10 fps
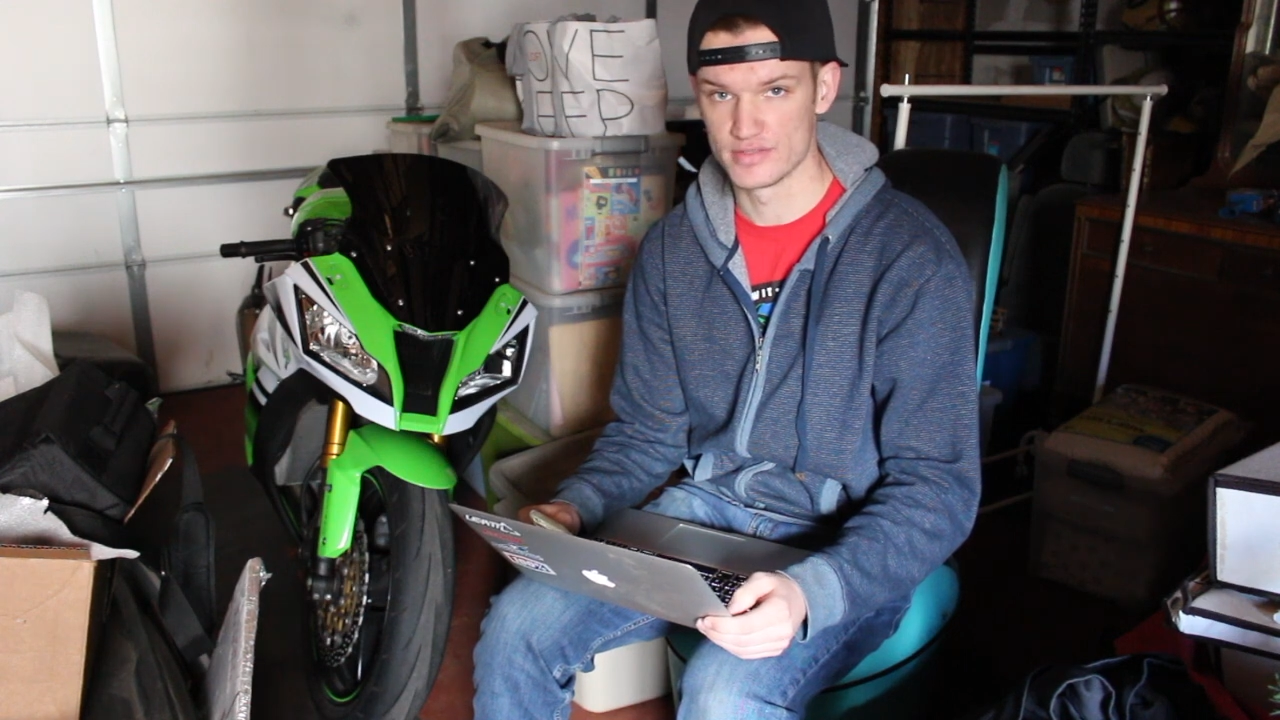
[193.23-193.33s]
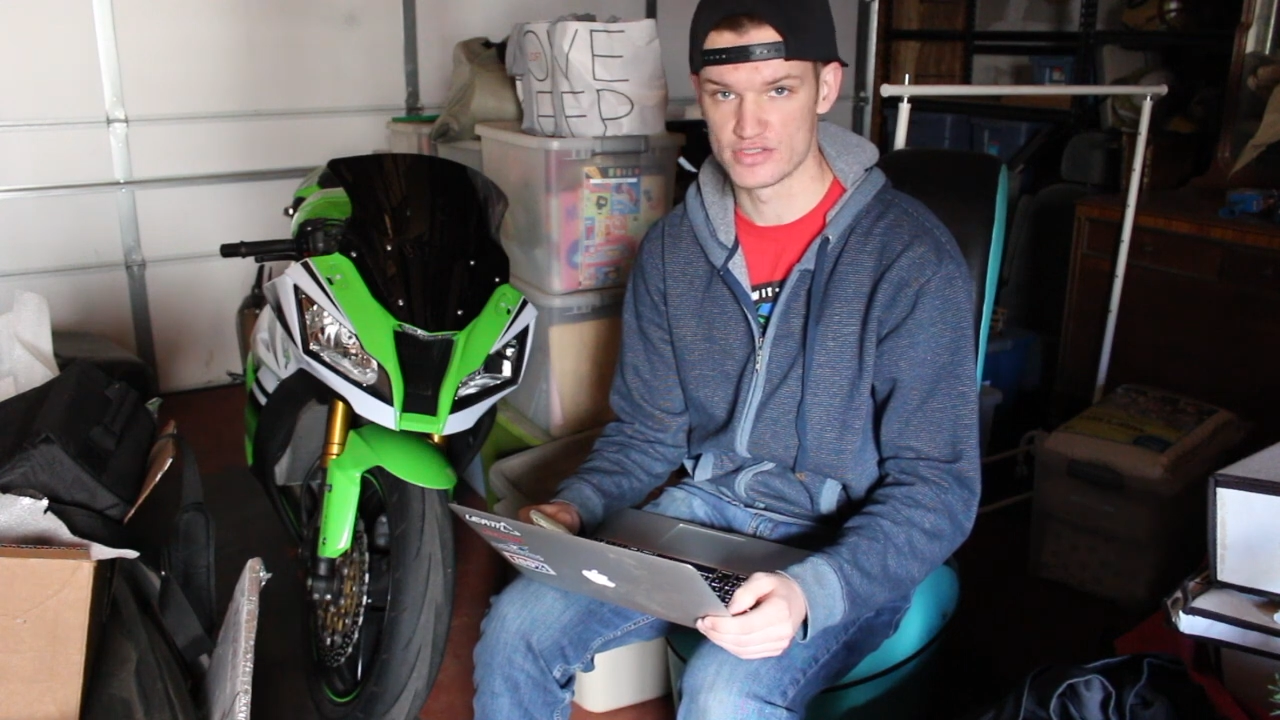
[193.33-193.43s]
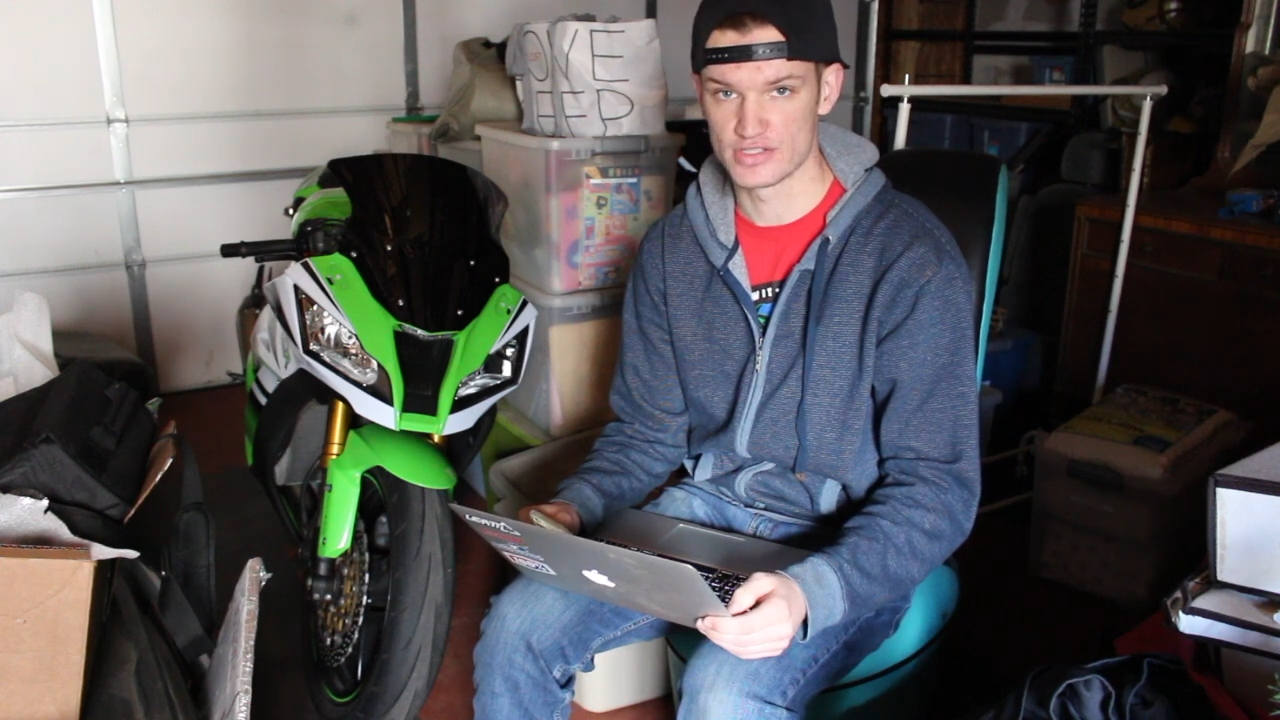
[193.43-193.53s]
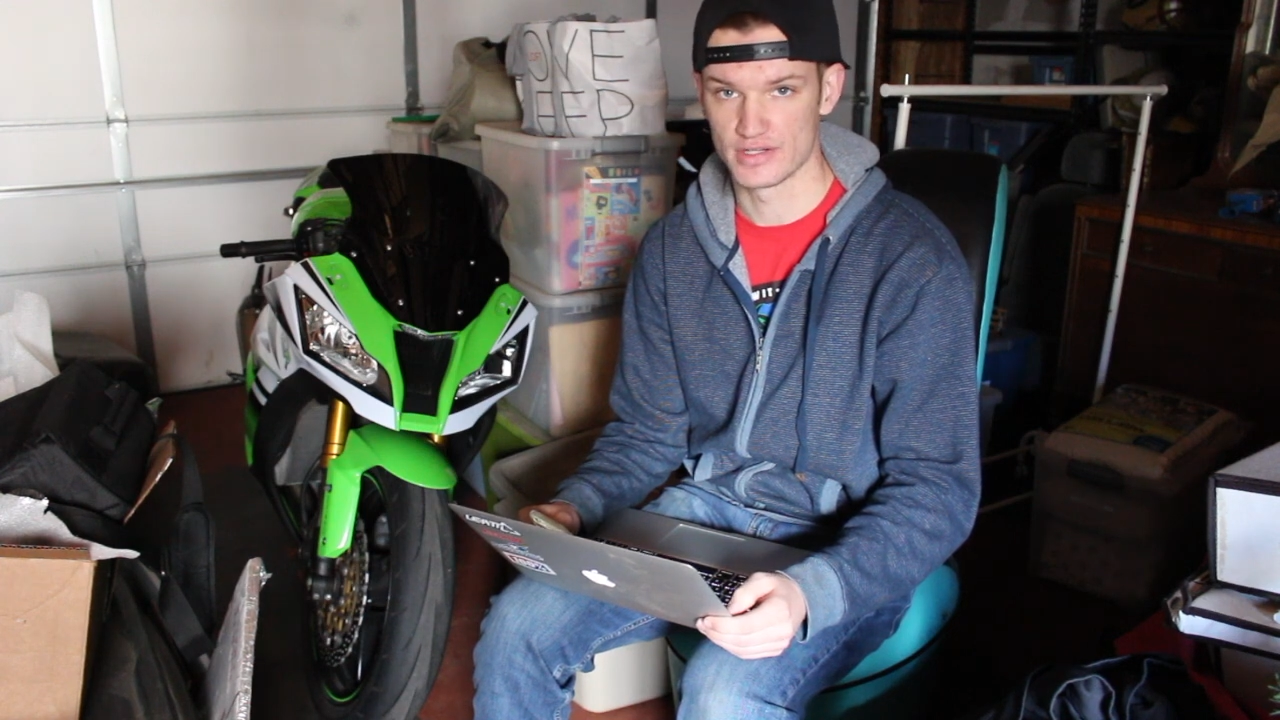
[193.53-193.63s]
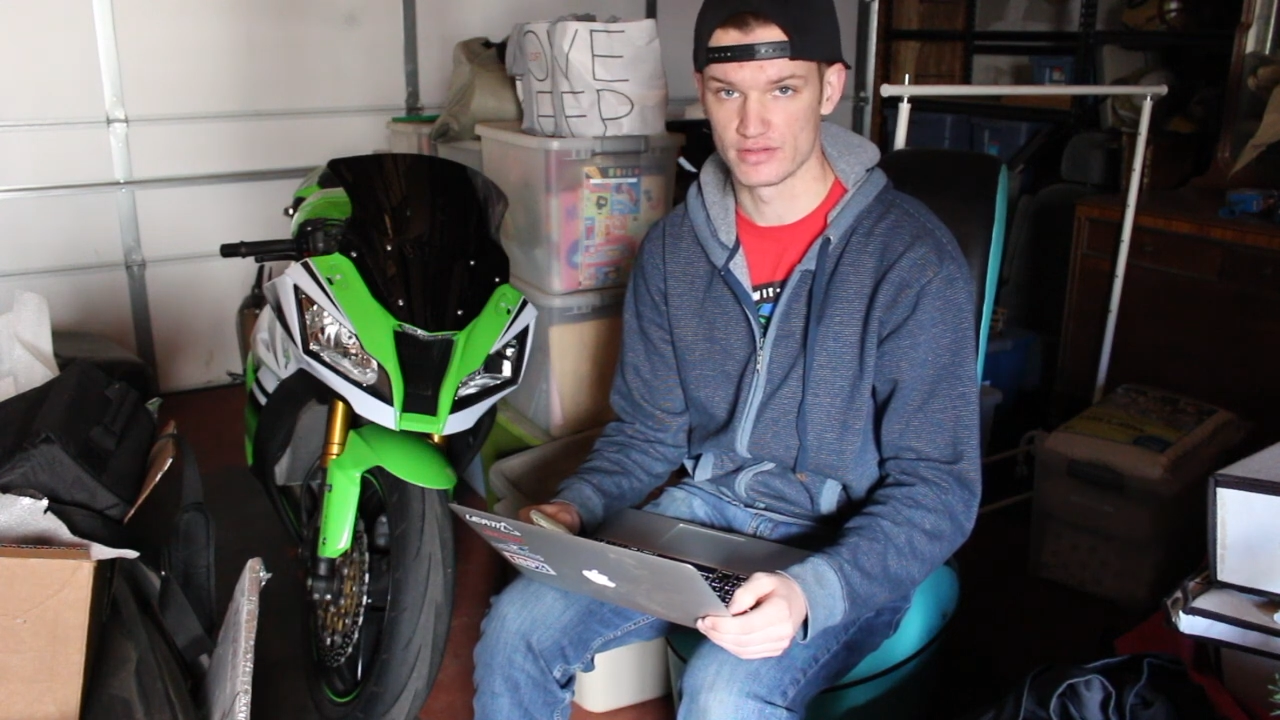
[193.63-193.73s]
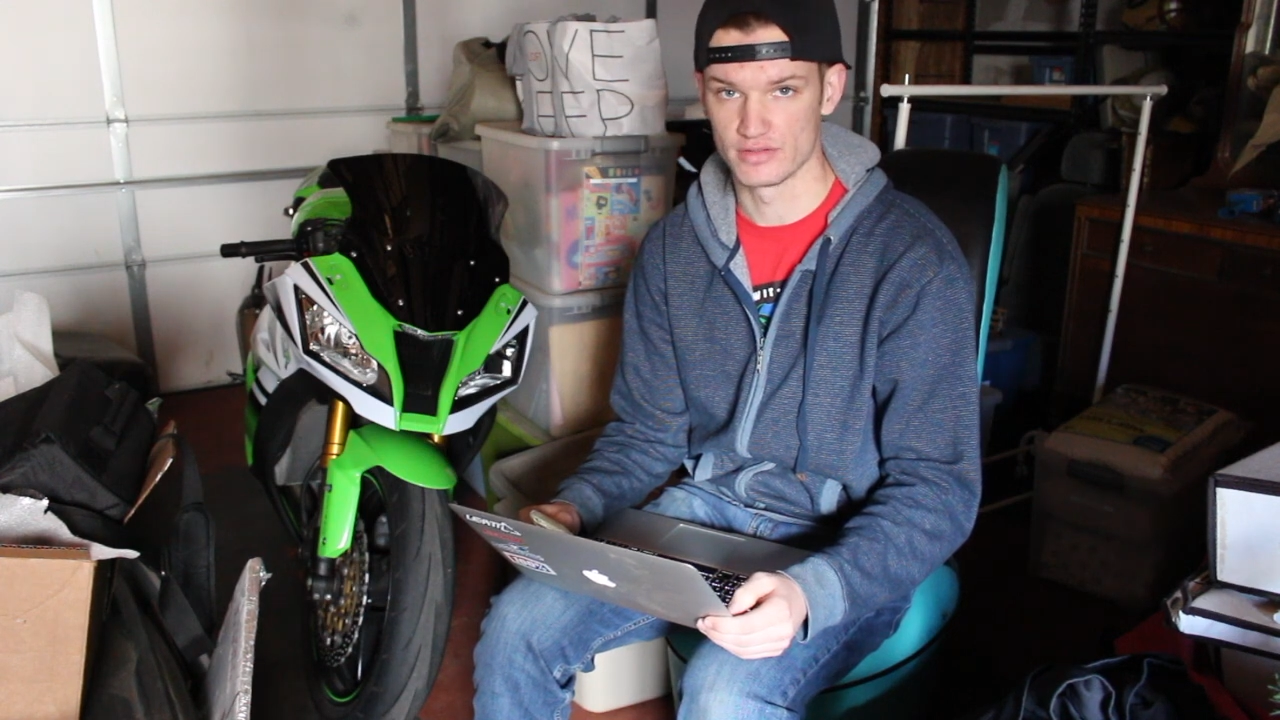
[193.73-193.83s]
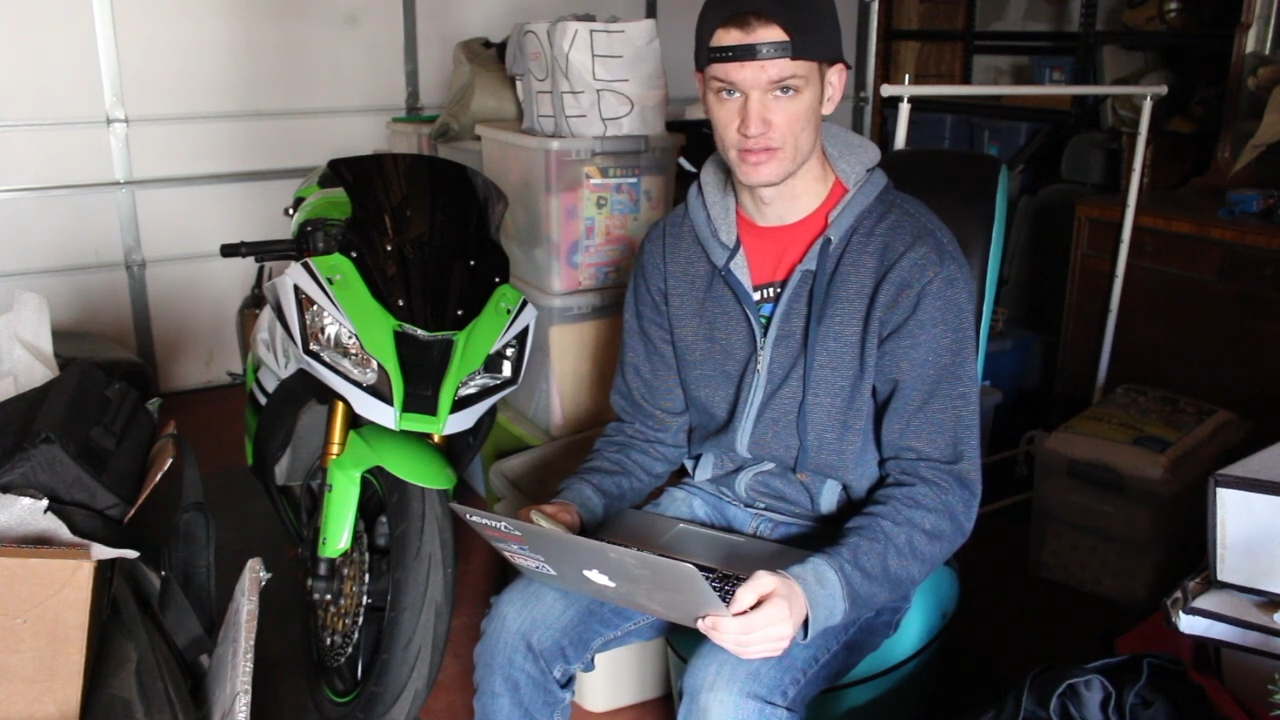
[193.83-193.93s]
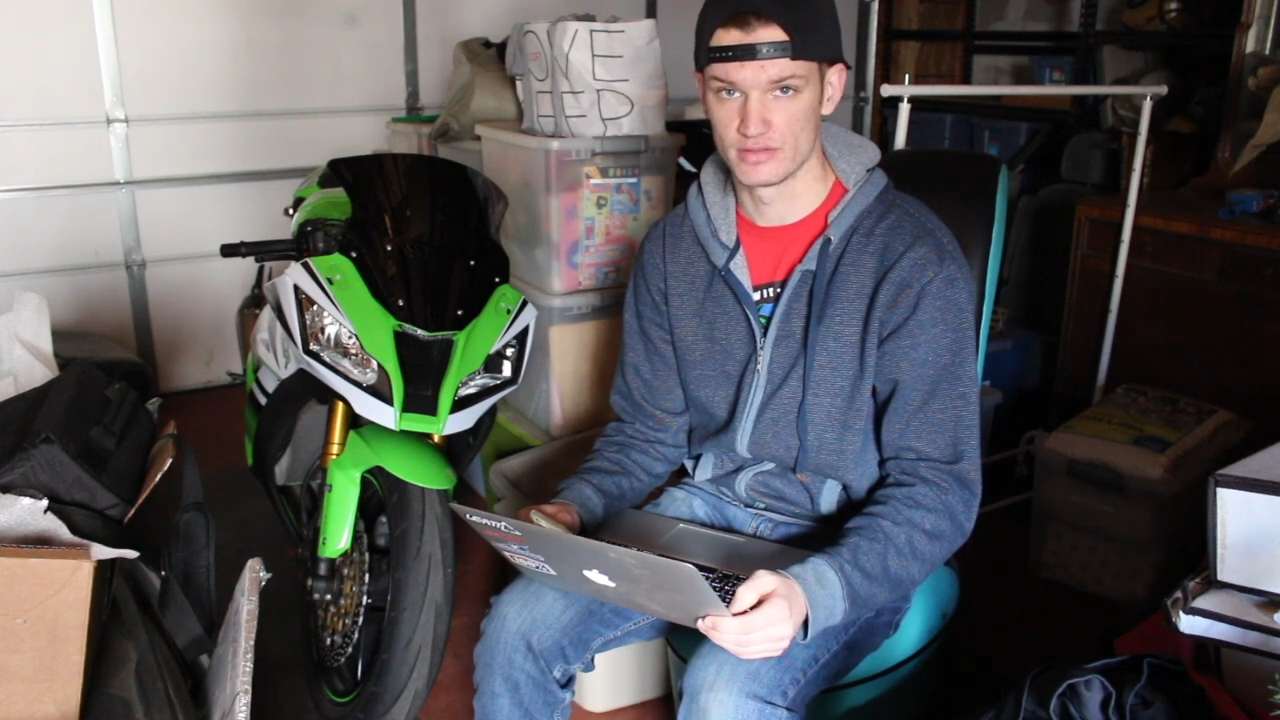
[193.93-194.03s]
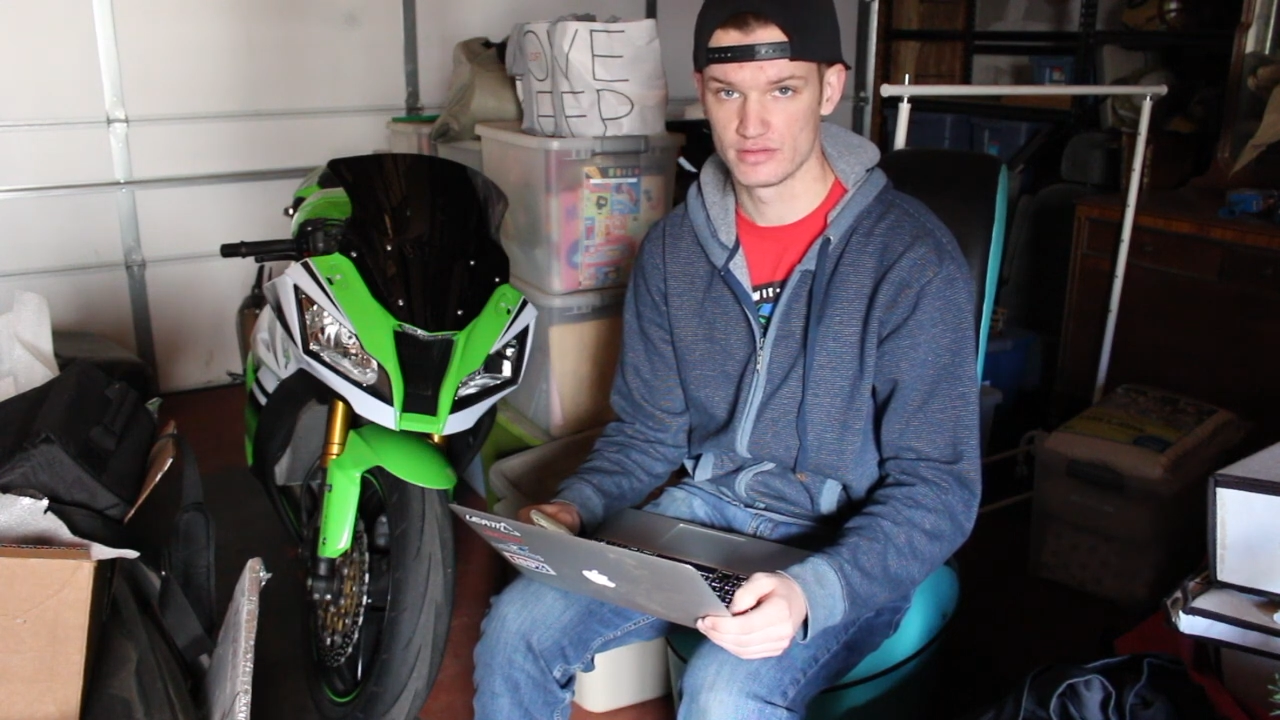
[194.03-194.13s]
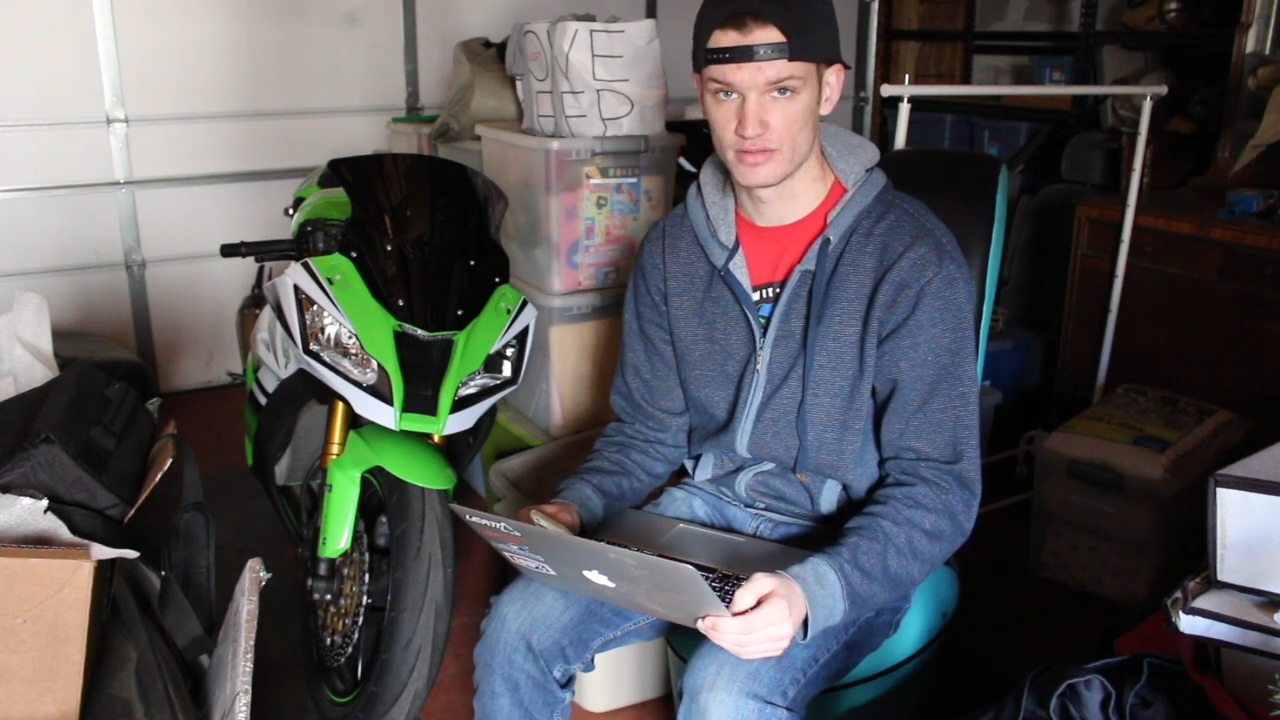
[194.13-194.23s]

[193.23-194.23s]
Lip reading: his channel